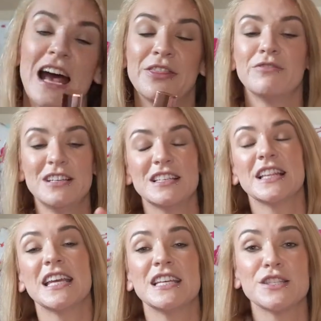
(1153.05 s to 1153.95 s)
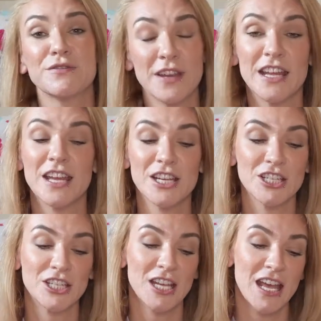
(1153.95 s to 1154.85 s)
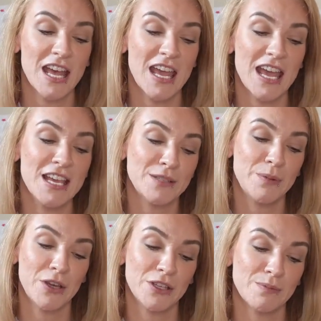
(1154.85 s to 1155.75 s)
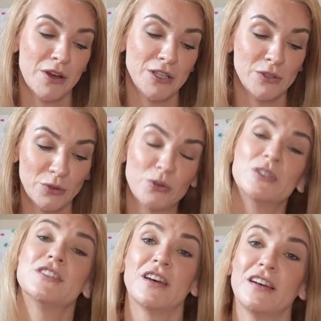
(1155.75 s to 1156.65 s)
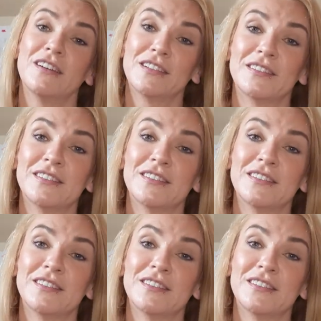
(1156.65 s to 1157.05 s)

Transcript: and the reason that it's finished is because my daughter